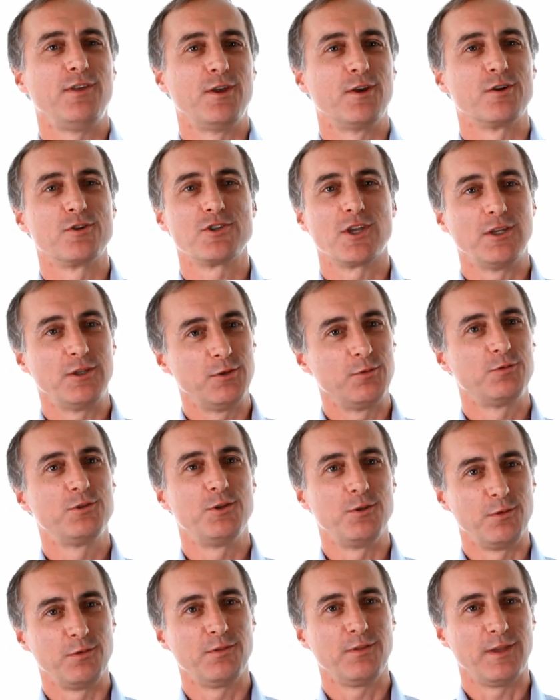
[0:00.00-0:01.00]
years, I do
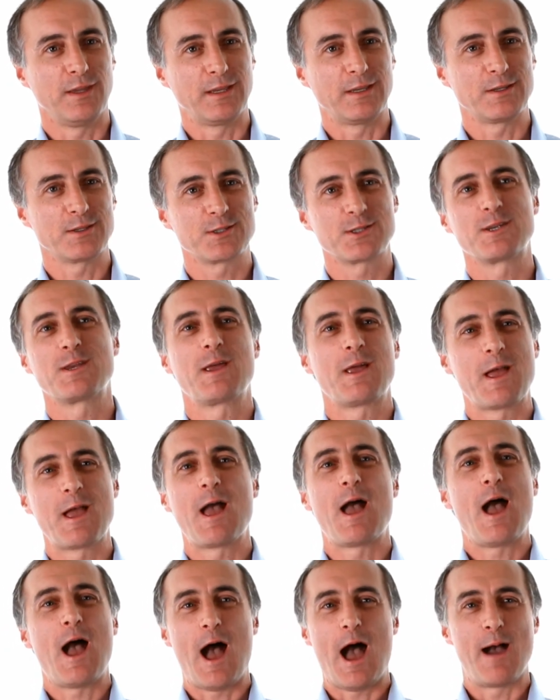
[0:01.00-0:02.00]
two things.
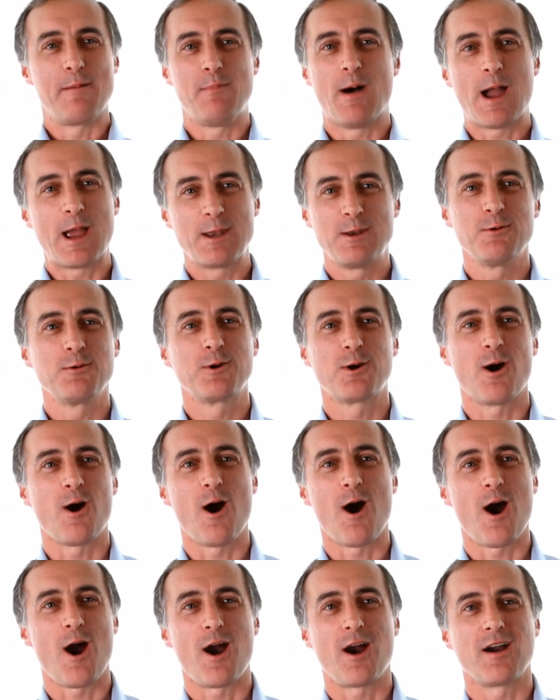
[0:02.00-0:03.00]
I buy a new
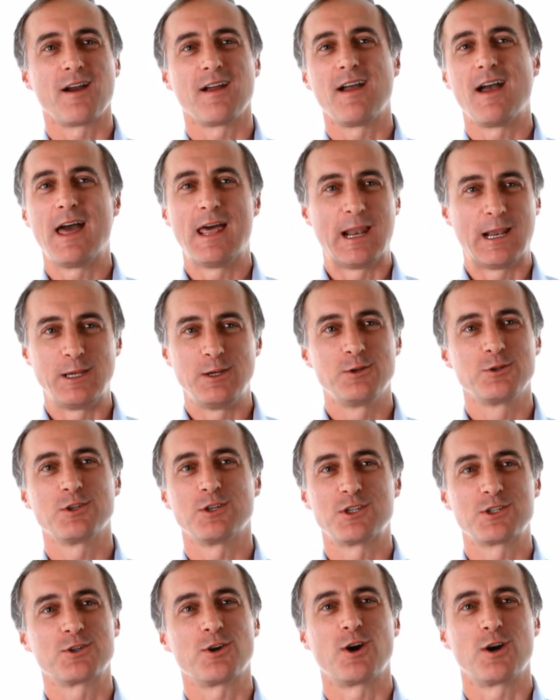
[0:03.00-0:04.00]
car, and I
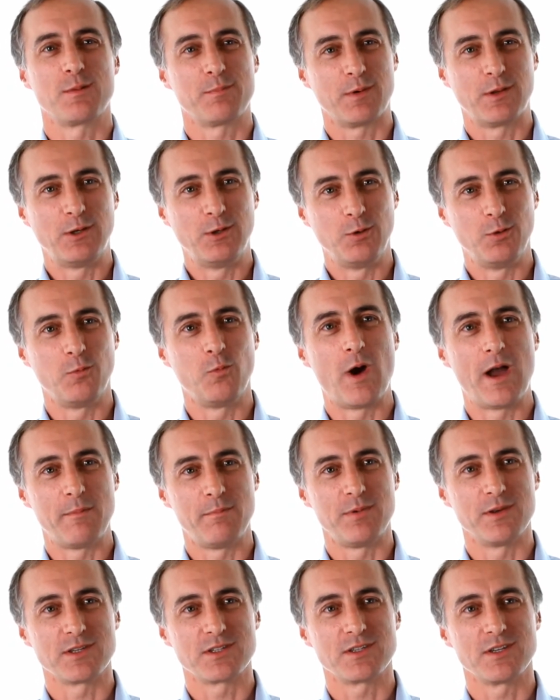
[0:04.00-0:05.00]
usually start up a new
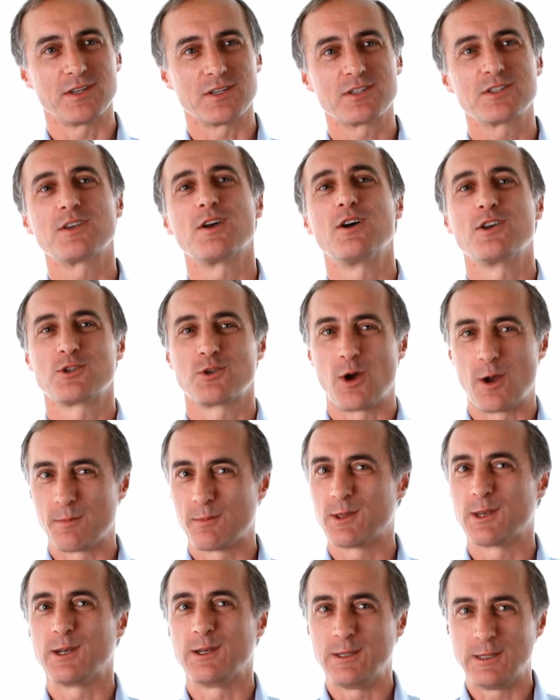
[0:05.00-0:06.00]
web business, so I'm
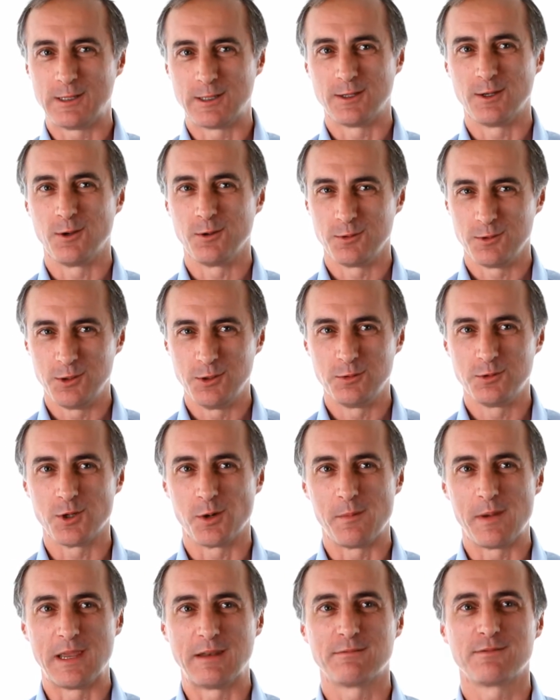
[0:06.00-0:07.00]
gonna need a new
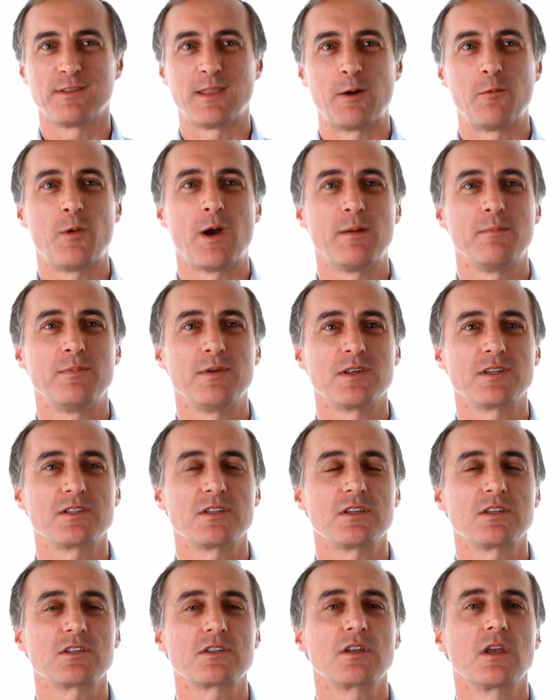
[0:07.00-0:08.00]
domain for that web
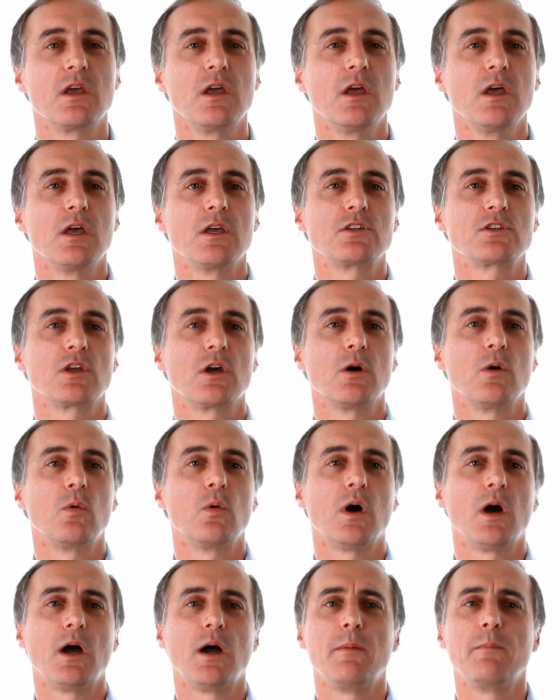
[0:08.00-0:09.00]
business. So